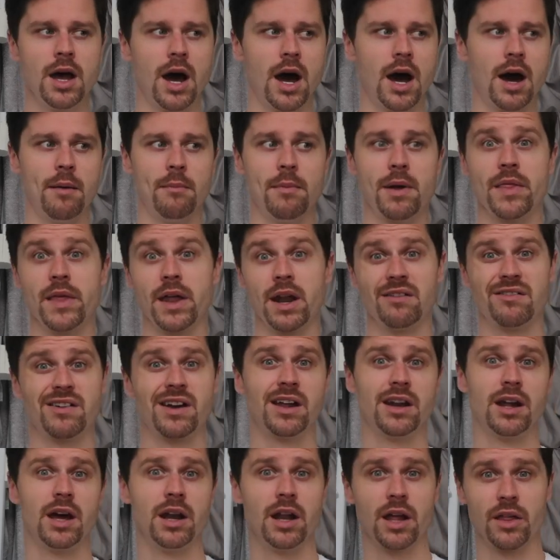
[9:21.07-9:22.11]
And then I've
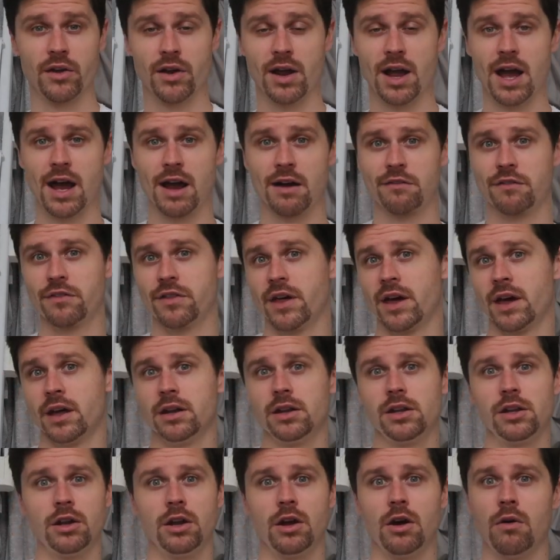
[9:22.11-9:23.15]
had another half
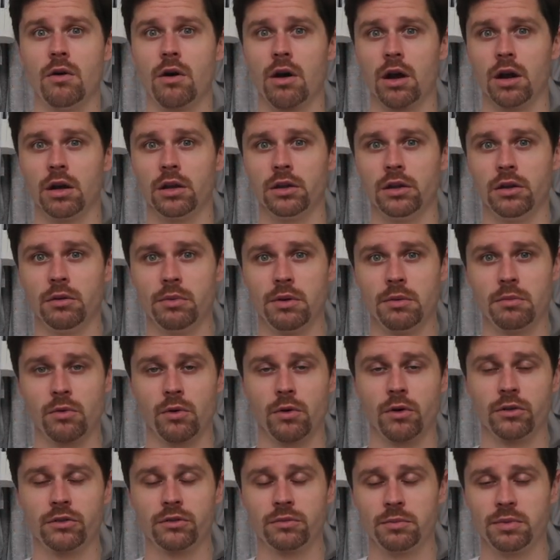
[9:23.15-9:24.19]
that, you know, are a little bit
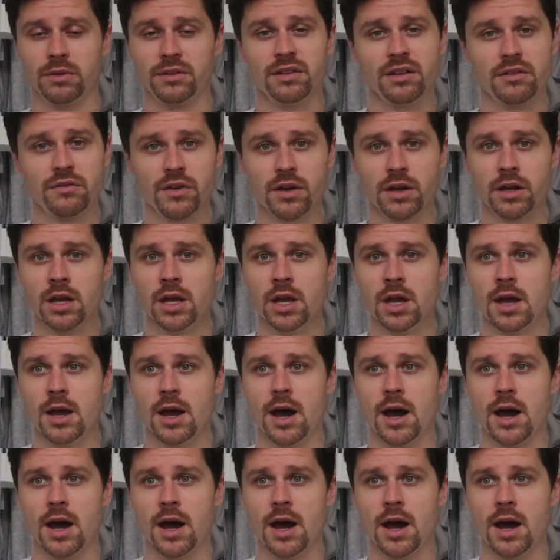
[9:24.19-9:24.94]
more specific.